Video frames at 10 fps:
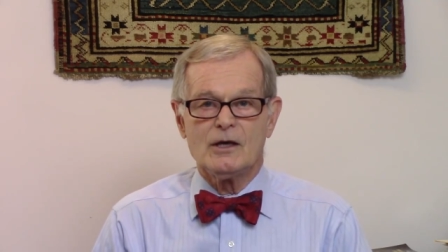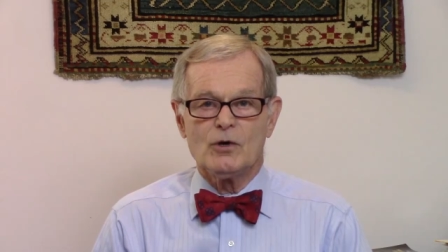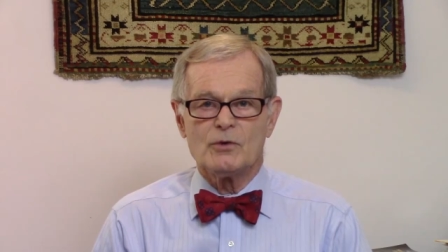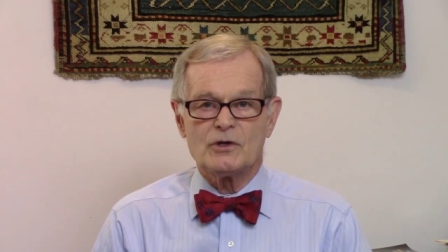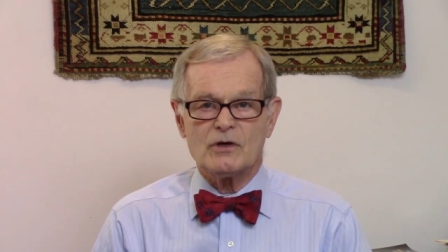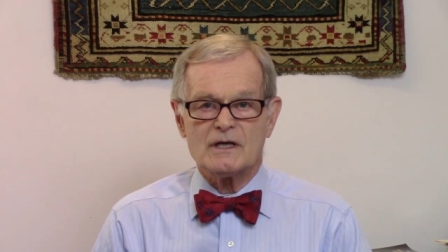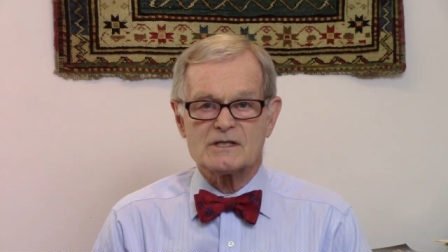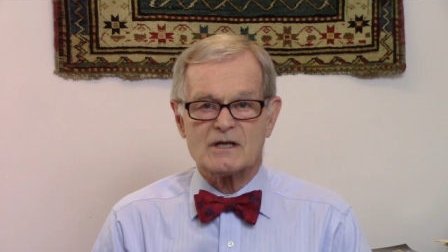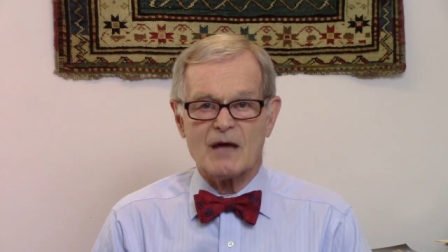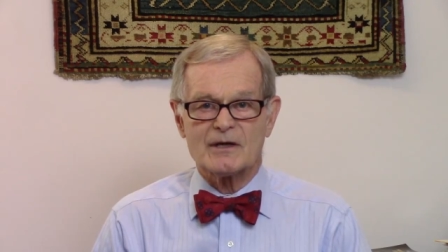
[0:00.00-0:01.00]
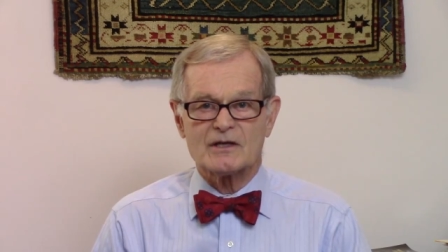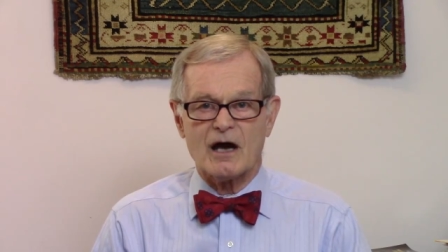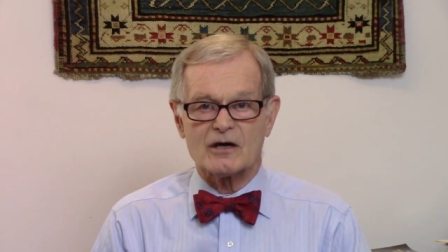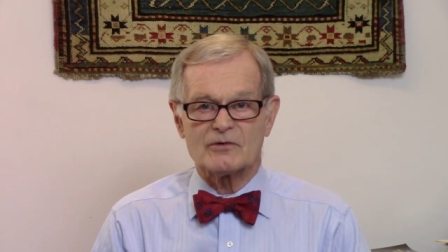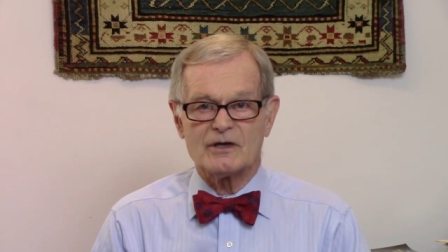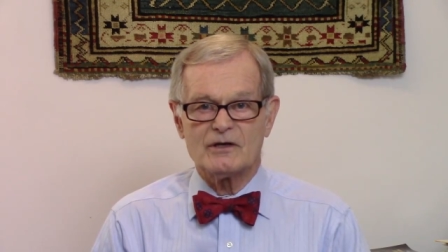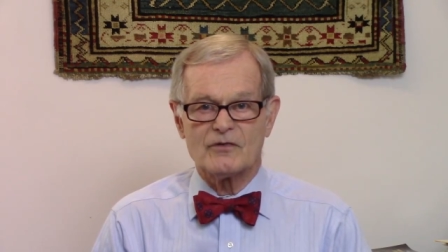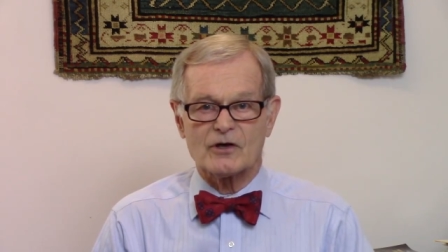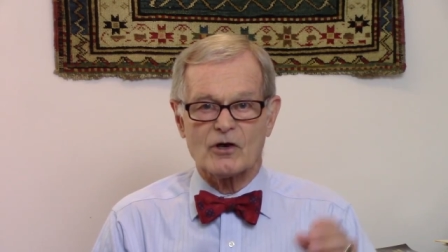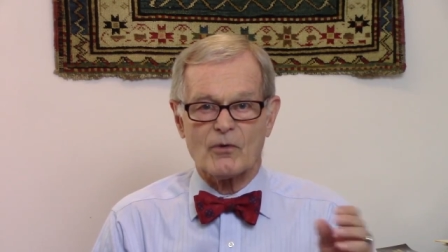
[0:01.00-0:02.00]
When you look at Islamic doctrine,
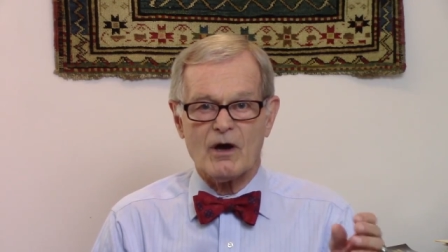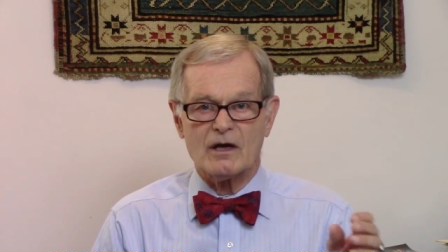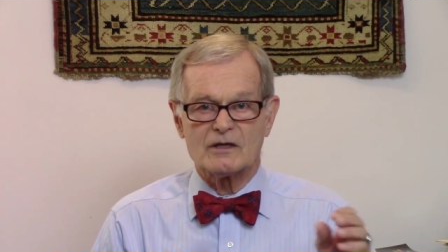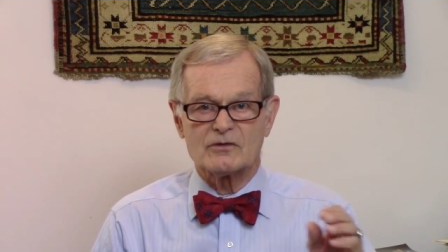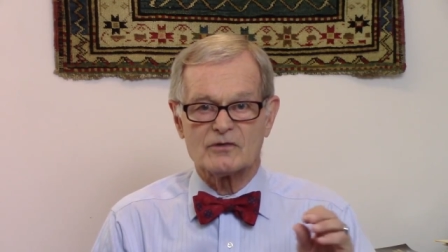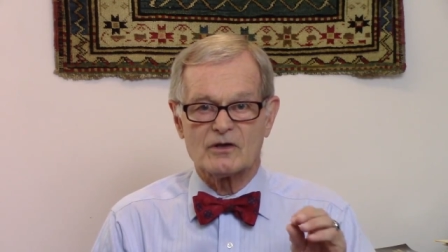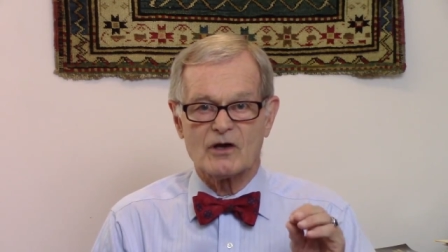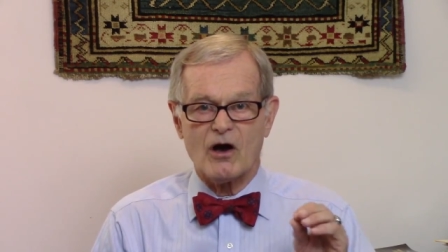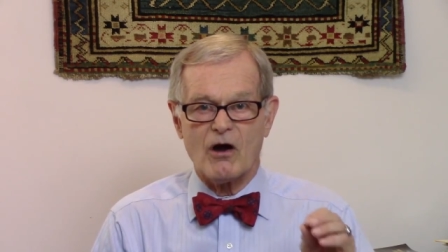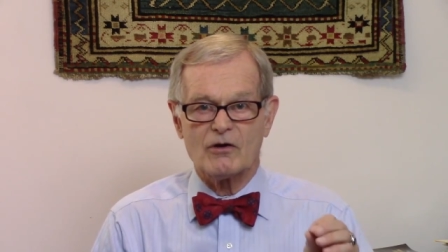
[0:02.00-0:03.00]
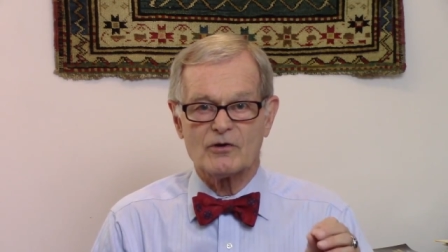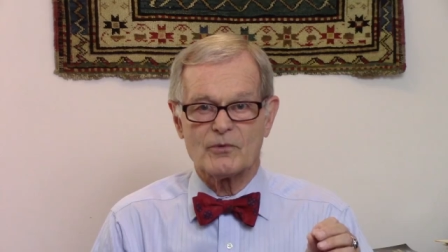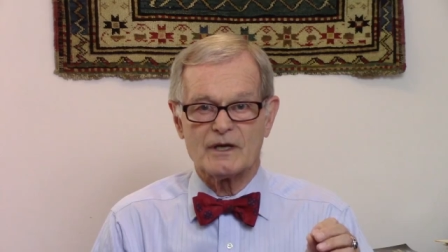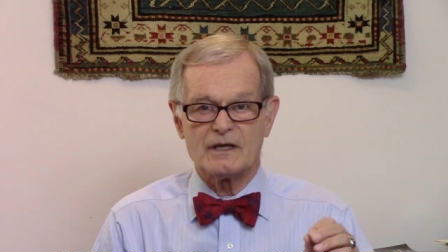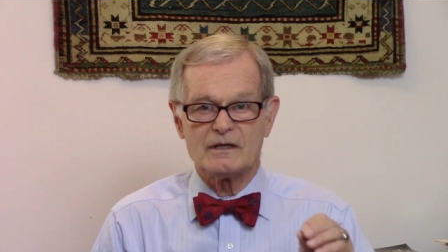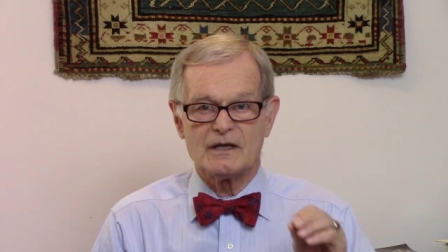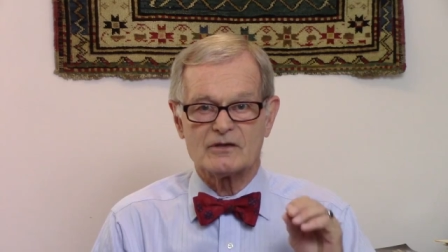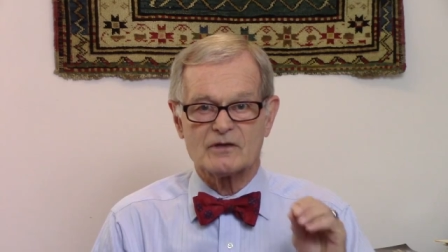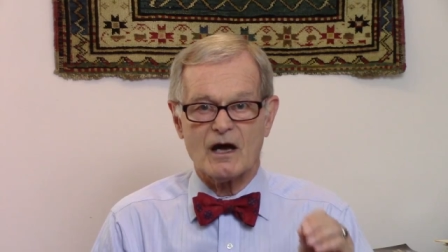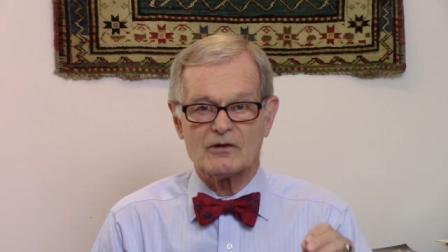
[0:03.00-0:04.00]
the Koran is hard to read. It's
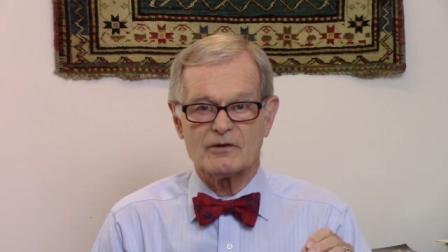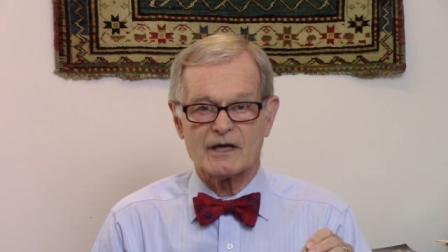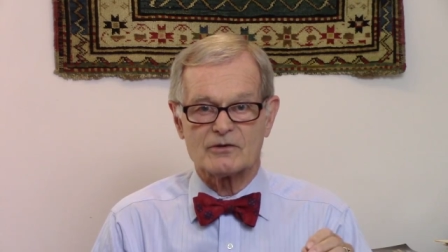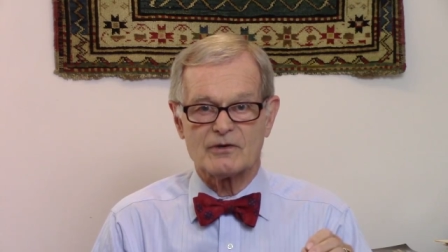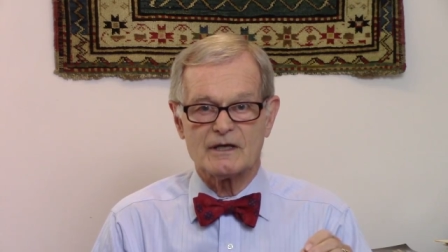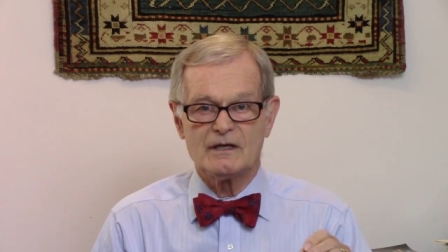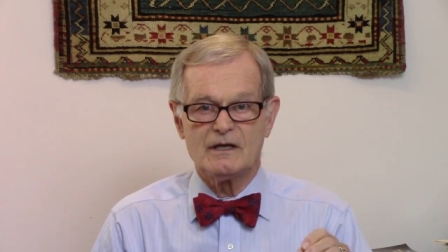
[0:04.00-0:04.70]
contradictory.